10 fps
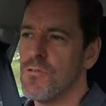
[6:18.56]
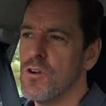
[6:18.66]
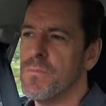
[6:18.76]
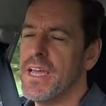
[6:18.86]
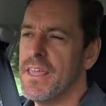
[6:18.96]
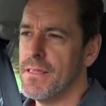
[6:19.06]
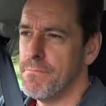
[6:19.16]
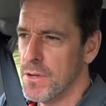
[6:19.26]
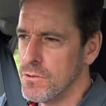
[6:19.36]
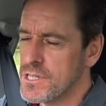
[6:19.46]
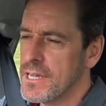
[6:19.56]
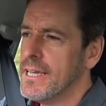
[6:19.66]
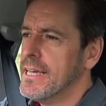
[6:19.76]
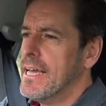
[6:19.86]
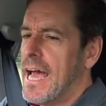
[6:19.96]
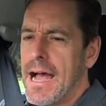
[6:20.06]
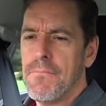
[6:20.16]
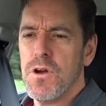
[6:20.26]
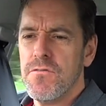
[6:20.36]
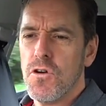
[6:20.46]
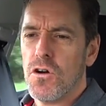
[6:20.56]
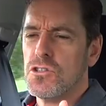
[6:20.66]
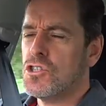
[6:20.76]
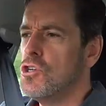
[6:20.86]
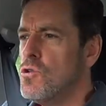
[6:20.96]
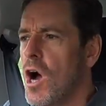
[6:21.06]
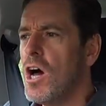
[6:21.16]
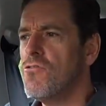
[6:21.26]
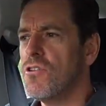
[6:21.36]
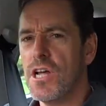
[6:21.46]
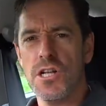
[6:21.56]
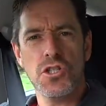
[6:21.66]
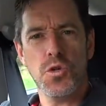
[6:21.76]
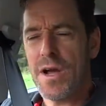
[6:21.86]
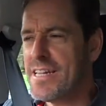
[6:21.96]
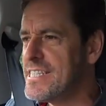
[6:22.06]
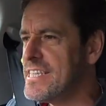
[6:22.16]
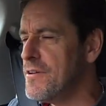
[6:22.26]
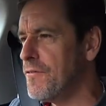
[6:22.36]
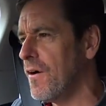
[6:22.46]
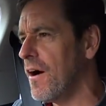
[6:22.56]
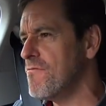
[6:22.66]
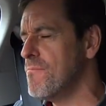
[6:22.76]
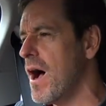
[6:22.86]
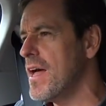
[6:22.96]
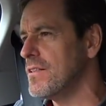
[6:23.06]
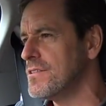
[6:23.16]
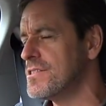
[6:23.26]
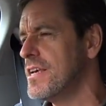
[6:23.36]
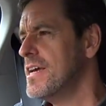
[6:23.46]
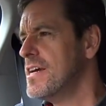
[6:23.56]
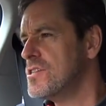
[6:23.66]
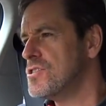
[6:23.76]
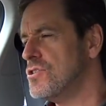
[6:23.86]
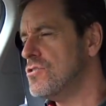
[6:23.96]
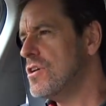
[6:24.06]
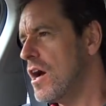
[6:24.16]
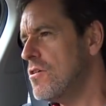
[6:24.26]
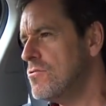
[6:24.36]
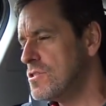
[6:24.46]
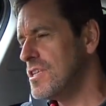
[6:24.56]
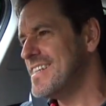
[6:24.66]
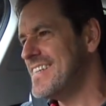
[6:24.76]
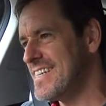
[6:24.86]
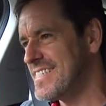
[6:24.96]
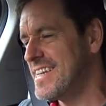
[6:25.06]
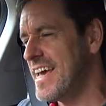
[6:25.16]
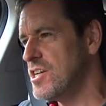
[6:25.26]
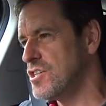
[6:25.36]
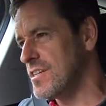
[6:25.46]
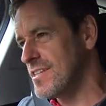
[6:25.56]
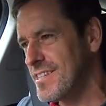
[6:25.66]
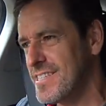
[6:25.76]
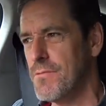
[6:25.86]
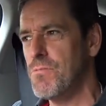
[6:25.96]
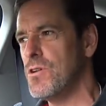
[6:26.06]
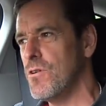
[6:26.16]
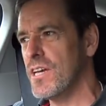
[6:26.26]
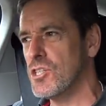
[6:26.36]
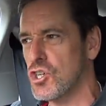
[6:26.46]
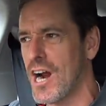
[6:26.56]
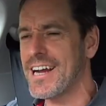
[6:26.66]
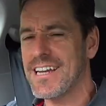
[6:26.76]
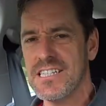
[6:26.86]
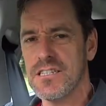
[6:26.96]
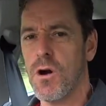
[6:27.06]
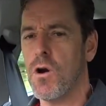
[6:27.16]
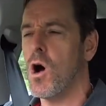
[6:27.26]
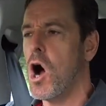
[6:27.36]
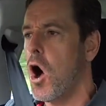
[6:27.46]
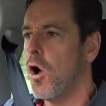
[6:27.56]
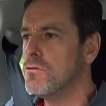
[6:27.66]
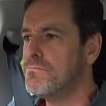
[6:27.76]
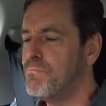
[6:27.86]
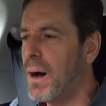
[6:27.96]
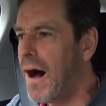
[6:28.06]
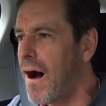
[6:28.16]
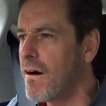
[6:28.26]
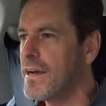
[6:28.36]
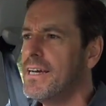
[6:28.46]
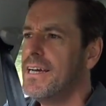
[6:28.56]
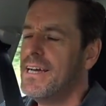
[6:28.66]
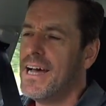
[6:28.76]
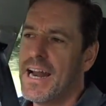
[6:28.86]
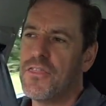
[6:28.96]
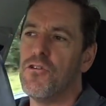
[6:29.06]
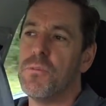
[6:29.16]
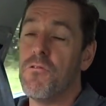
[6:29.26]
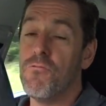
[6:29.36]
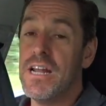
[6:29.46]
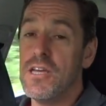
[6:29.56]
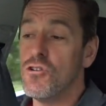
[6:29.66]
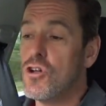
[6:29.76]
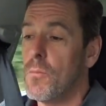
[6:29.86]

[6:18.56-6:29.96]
of room in the boot. And we've got 225 miles to go to the destination. As I said, we're doing a track day tomorrow at Outlon Park, and I thought it'd be a really good